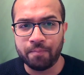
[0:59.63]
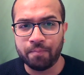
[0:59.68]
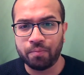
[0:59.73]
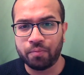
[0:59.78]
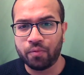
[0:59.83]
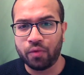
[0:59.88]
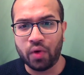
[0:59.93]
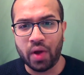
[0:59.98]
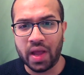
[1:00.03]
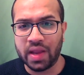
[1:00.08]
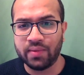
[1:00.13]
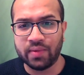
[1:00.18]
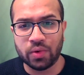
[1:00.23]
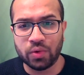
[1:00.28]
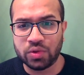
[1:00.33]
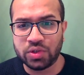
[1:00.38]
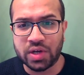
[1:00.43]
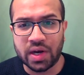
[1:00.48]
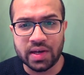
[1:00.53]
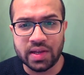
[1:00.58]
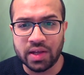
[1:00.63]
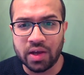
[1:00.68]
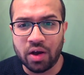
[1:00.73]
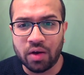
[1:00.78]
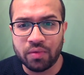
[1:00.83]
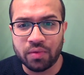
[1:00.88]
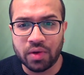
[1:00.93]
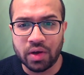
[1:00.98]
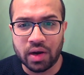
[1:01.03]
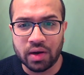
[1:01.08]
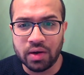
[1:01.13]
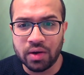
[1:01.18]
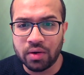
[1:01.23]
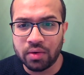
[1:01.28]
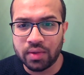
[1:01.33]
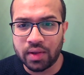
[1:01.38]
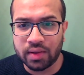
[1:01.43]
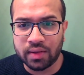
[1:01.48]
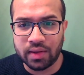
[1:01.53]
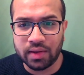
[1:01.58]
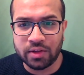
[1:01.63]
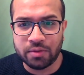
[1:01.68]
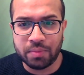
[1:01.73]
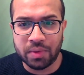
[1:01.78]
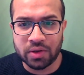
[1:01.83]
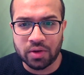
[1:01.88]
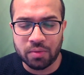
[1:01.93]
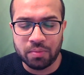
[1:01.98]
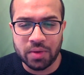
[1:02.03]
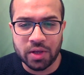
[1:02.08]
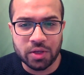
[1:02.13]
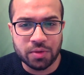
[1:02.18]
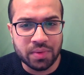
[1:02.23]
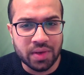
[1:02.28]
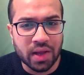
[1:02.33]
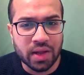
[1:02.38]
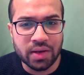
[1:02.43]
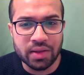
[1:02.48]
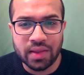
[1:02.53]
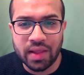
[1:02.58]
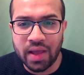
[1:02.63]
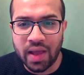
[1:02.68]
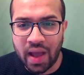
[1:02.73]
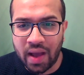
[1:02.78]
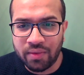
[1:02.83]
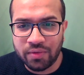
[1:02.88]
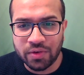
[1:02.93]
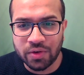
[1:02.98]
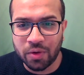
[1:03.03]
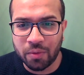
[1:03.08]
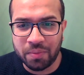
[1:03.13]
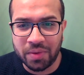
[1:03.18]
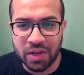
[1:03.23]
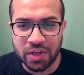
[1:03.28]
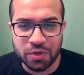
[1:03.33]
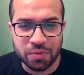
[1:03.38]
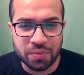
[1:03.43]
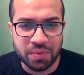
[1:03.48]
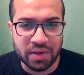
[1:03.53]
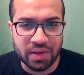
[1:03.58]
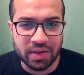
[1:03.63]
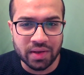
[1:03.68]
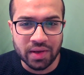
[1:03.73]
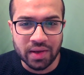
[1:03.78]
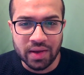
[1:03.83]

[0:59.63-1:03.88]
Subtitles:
For anyone who's starting off, gotta know that it's built on PHP, and they have to know PHP.